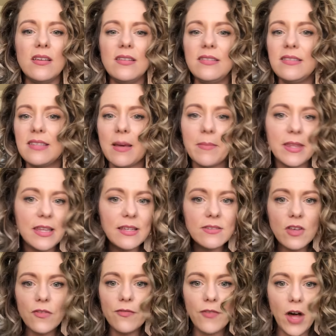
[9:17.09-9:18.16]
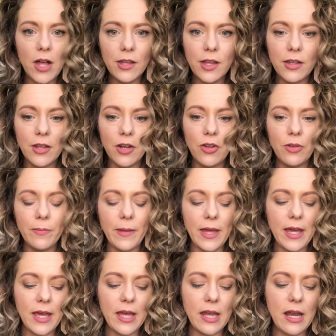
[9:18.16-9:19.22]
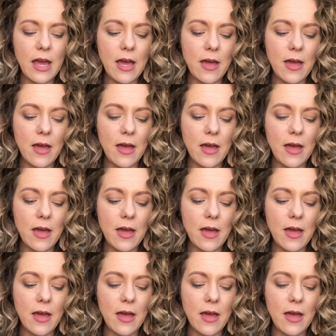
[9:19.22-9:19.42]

some of these will fall a little bit